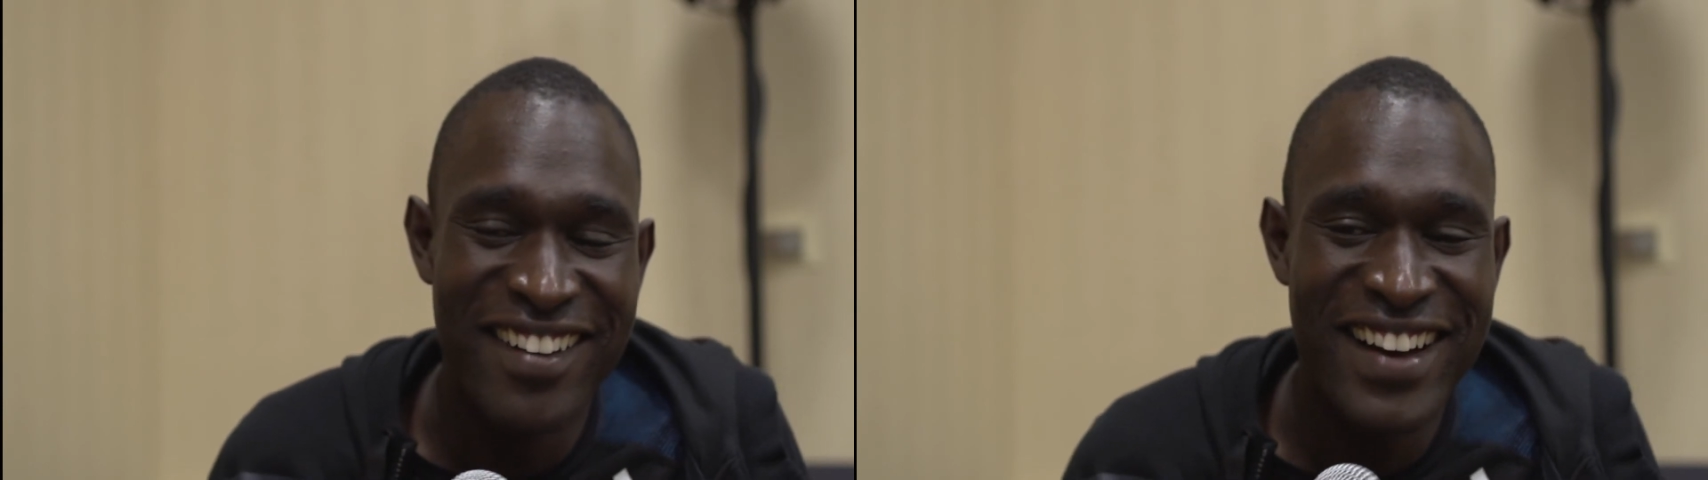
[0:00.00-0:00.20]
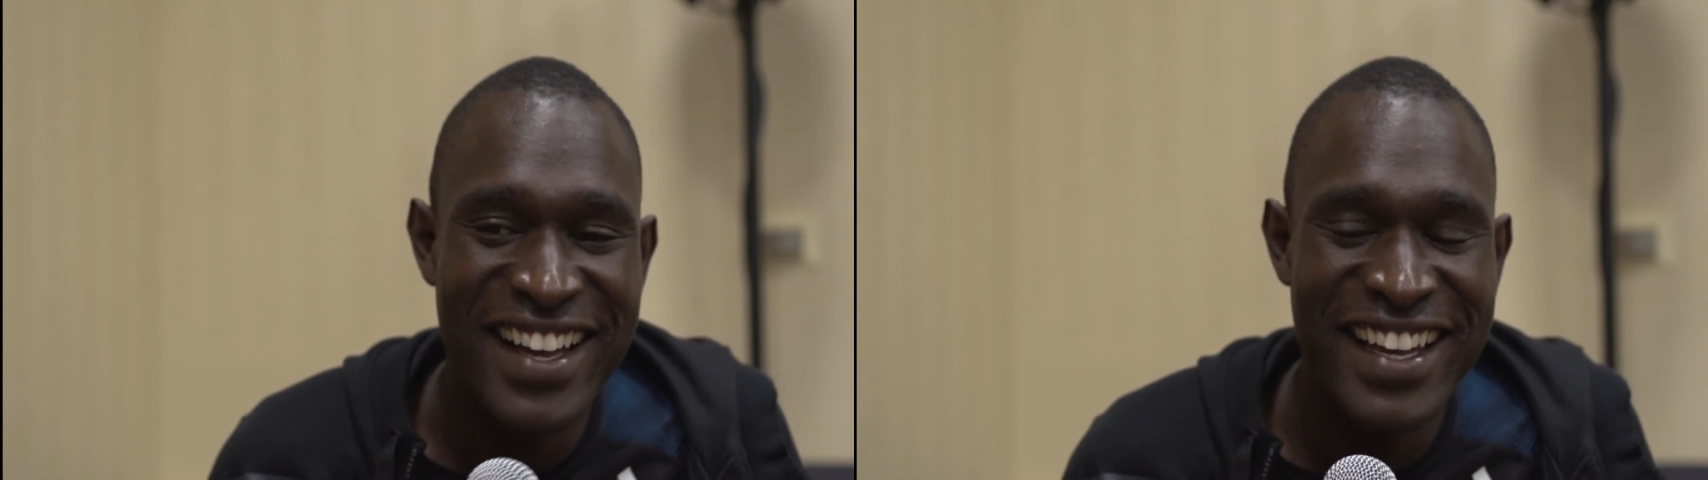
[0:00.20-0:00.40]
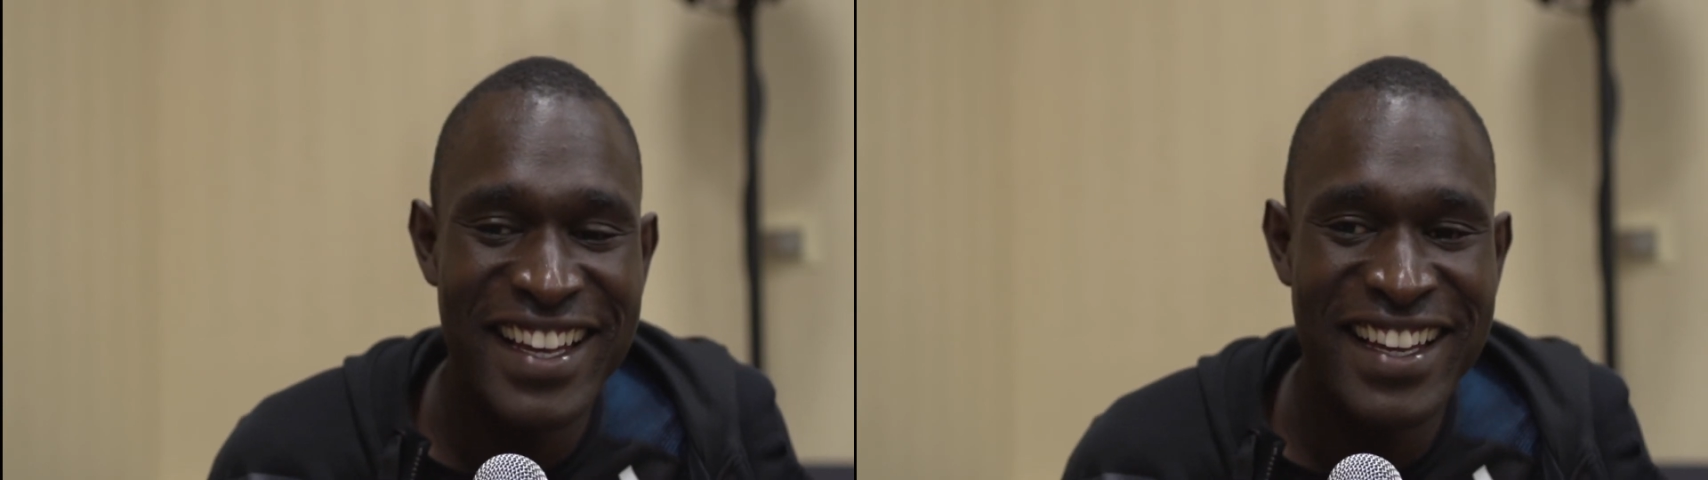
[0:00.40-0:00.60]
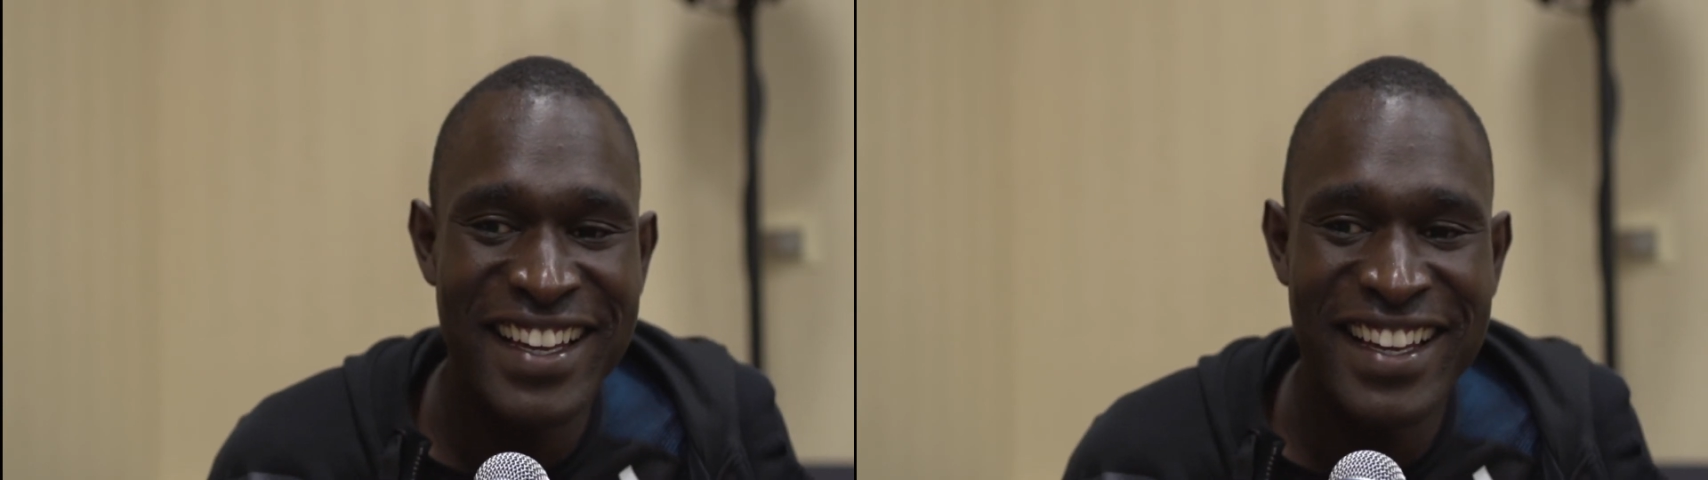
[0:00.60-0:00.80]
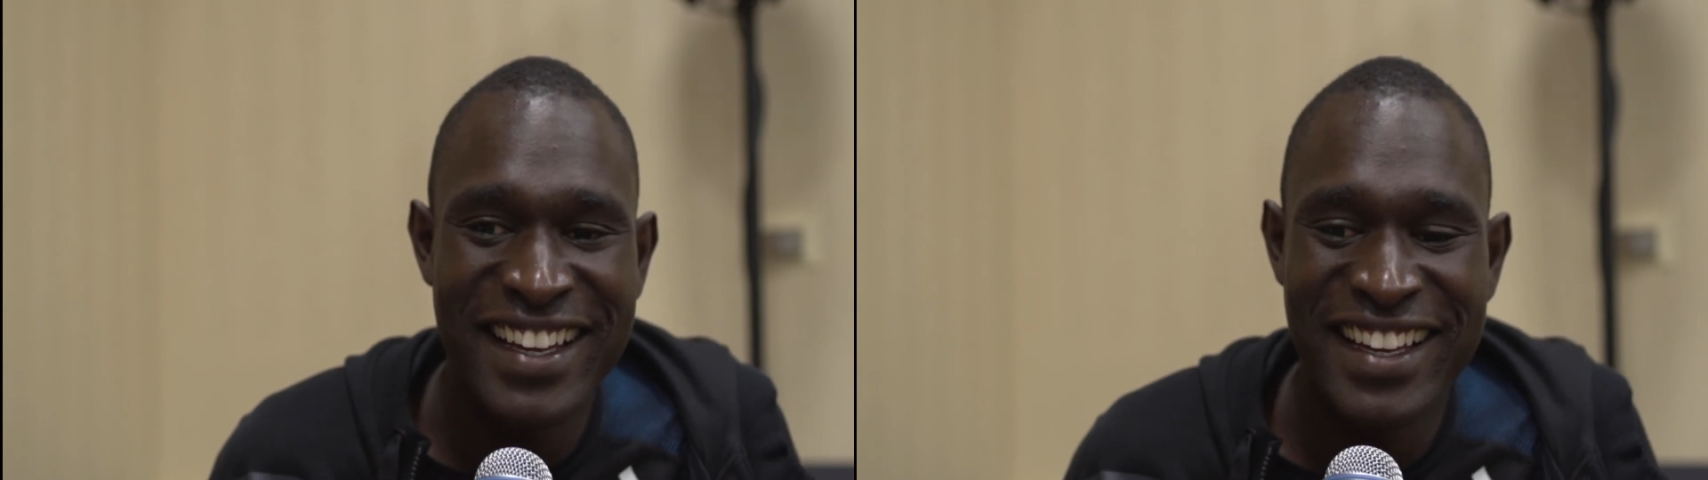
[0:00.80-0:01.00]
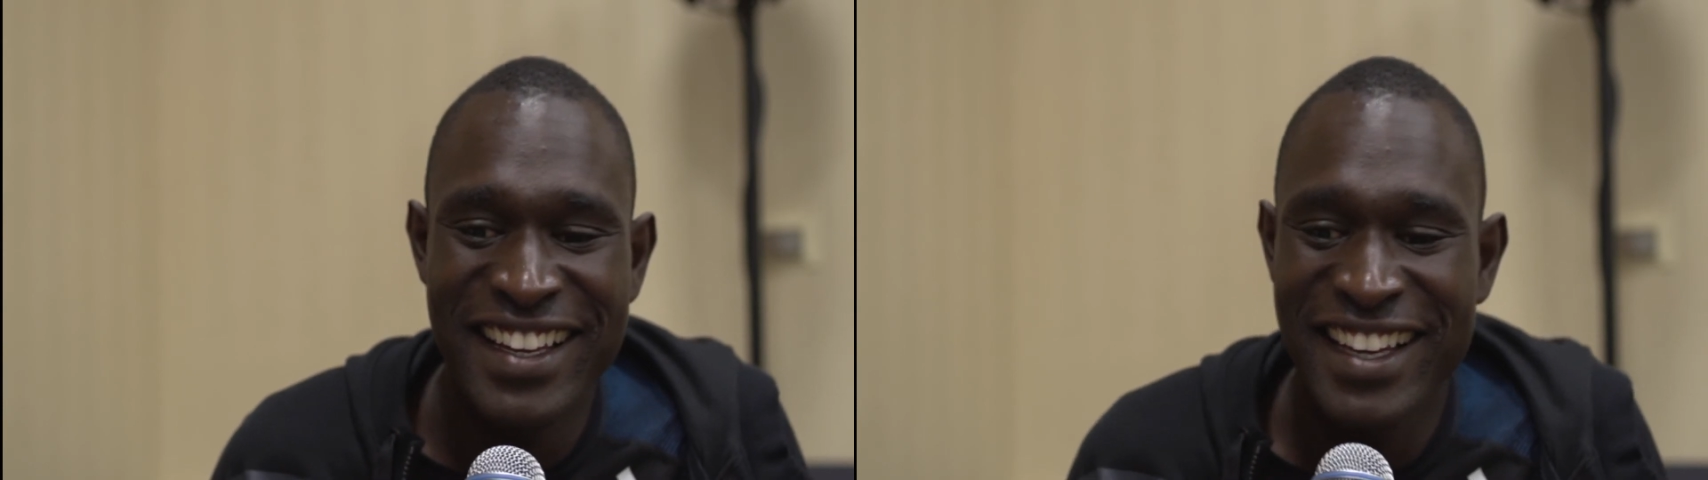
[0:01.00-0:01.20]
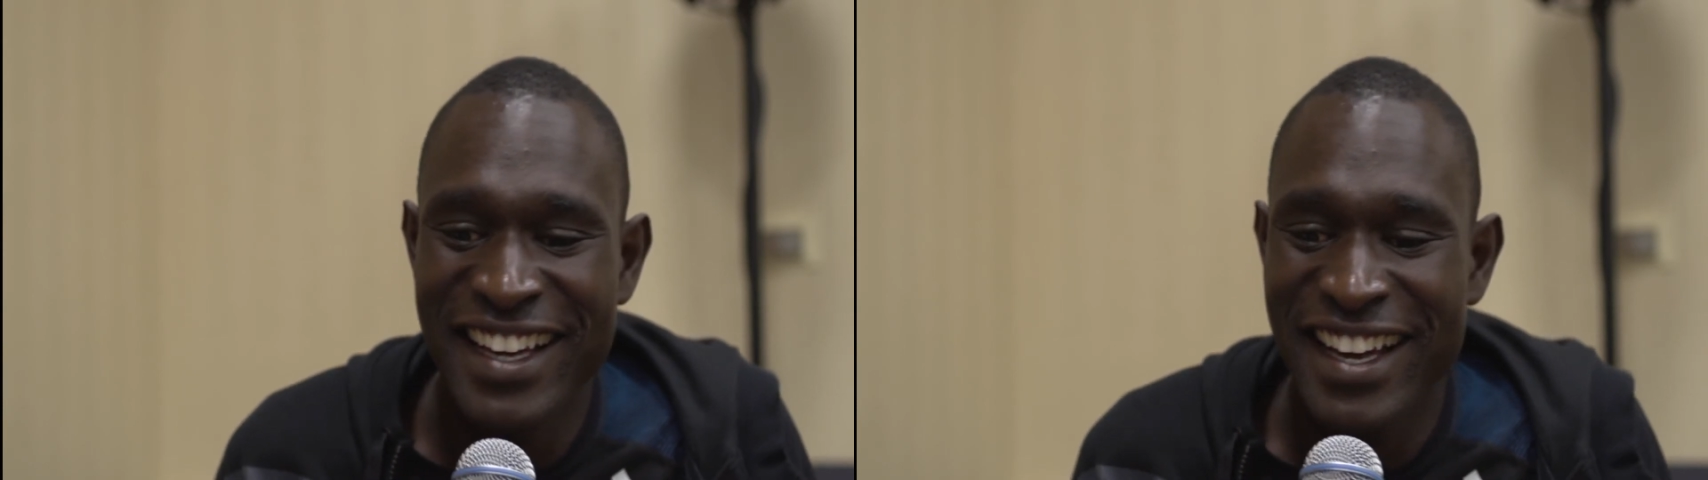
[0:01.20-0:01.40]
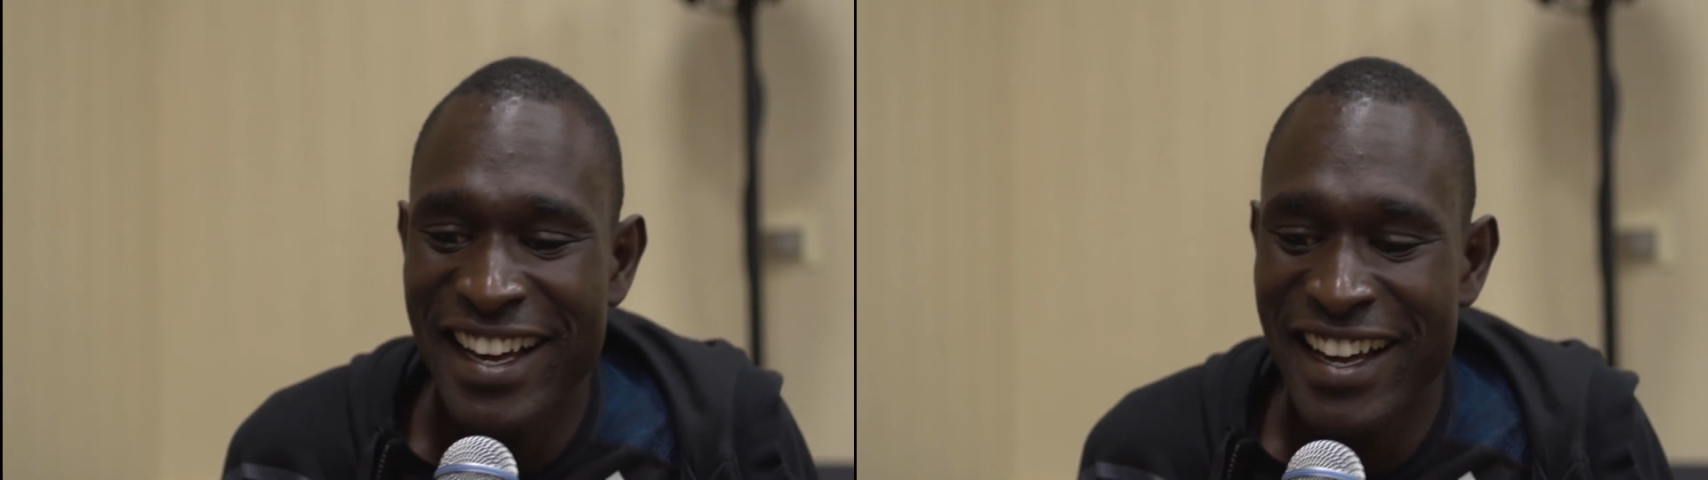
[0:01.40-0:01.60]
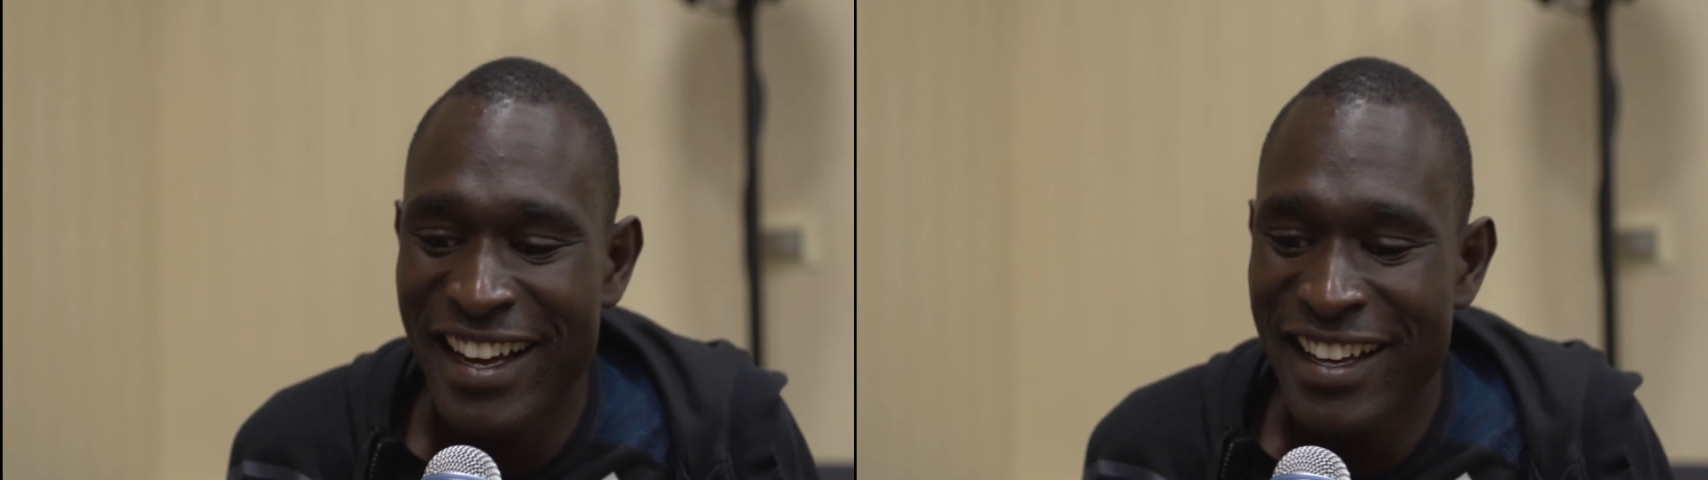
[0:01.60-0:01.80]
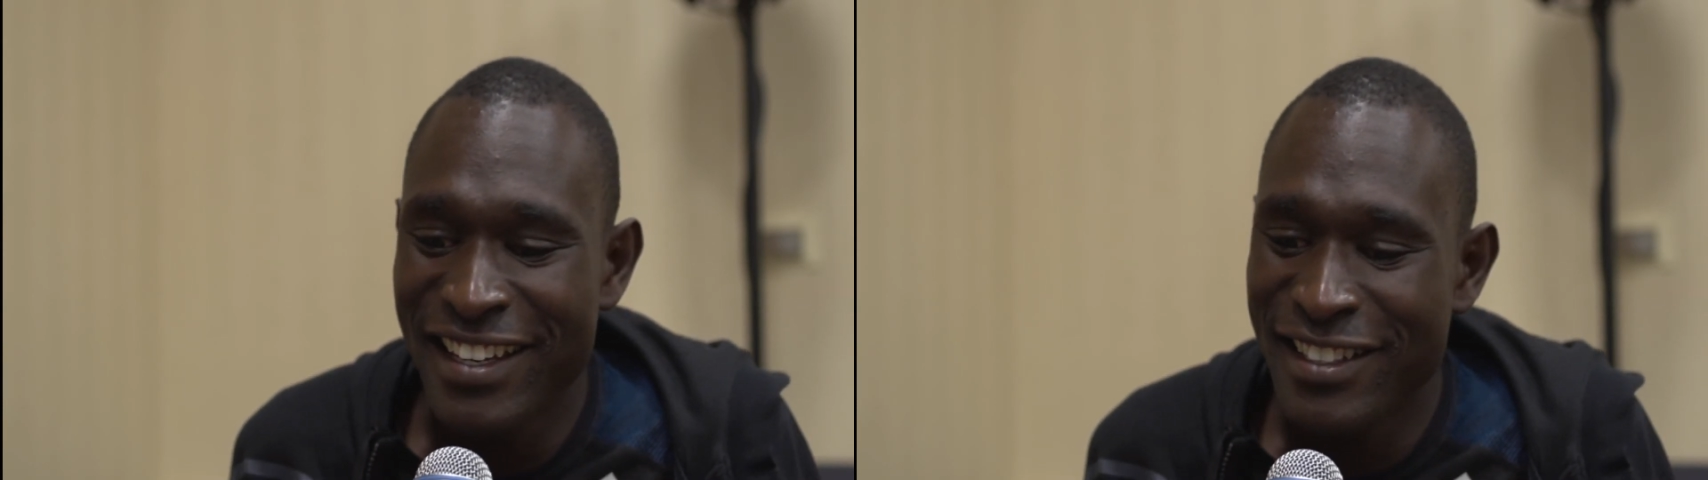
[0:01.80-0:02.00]
Well,
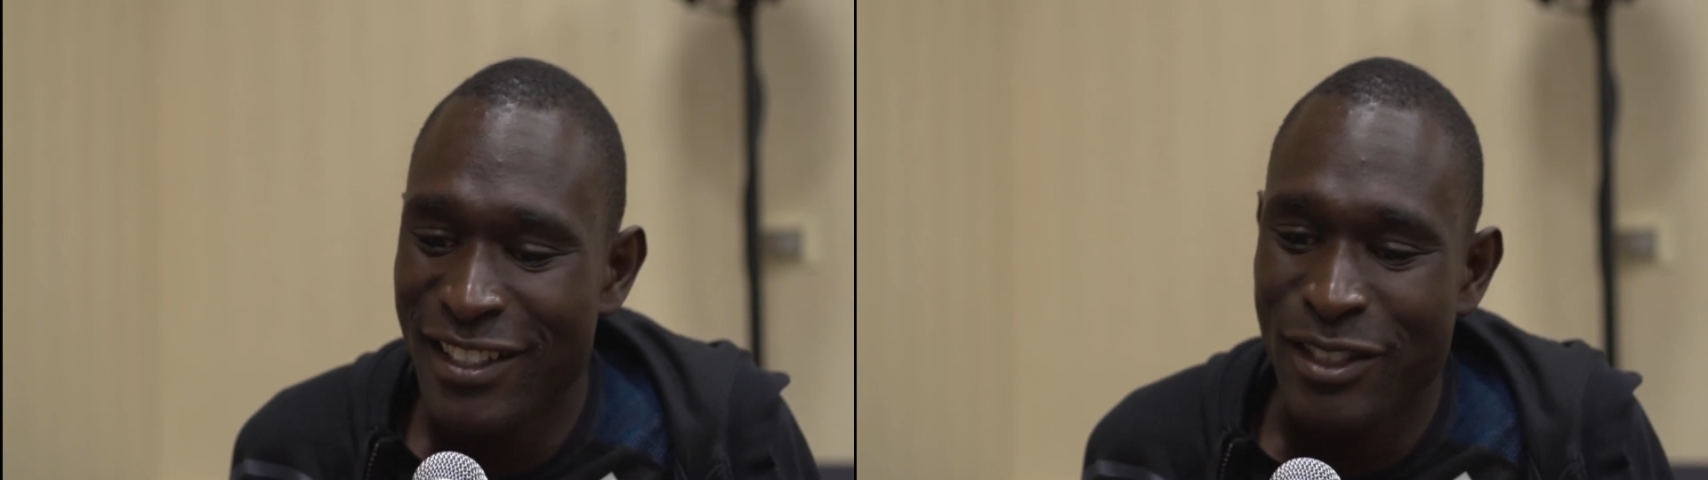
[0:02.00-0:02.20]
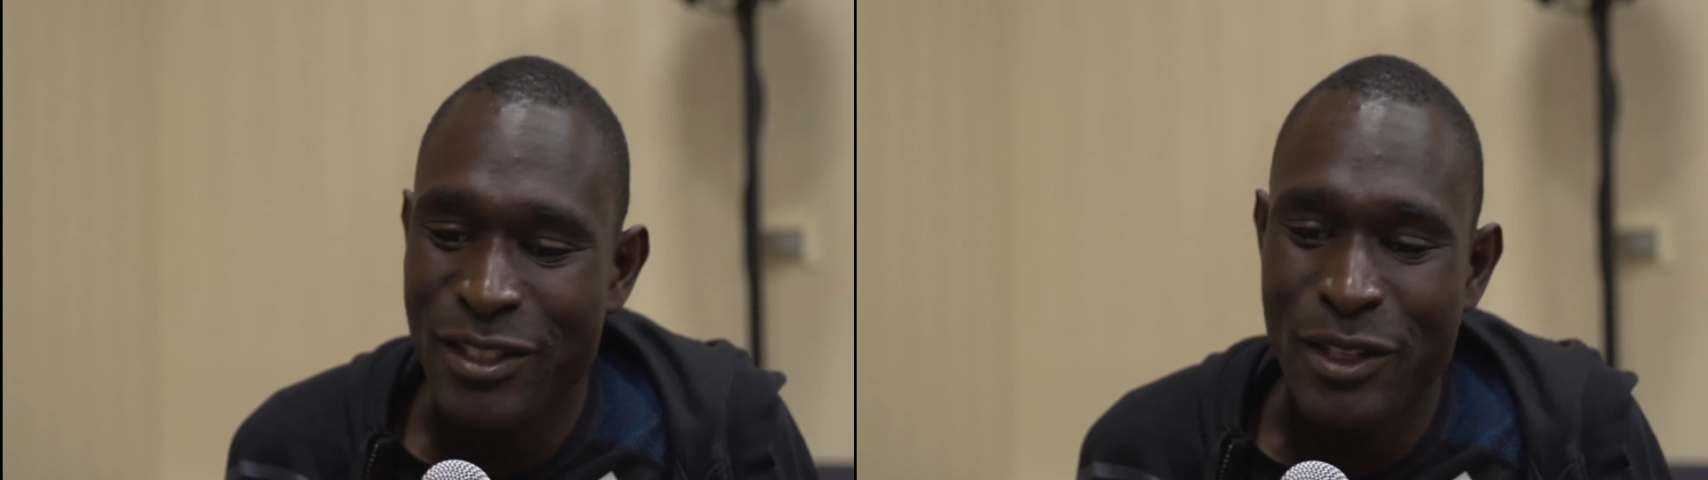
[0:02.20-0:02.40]
I listen to